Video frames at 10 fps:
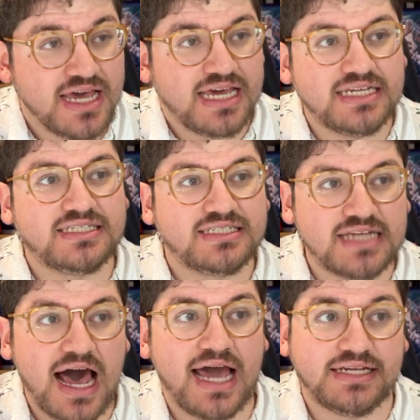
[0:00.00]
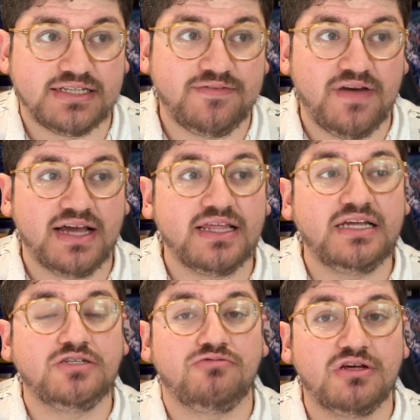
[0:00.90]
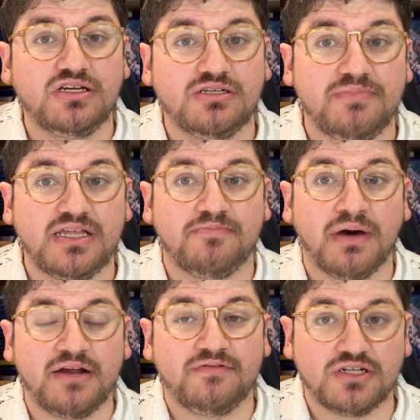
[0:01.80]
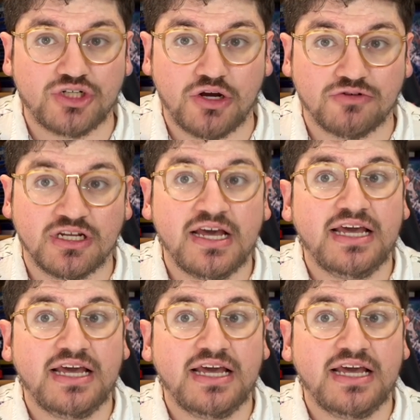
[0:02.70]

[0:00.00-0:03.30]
his size, the fact that he's willing to be the butt of the jokes.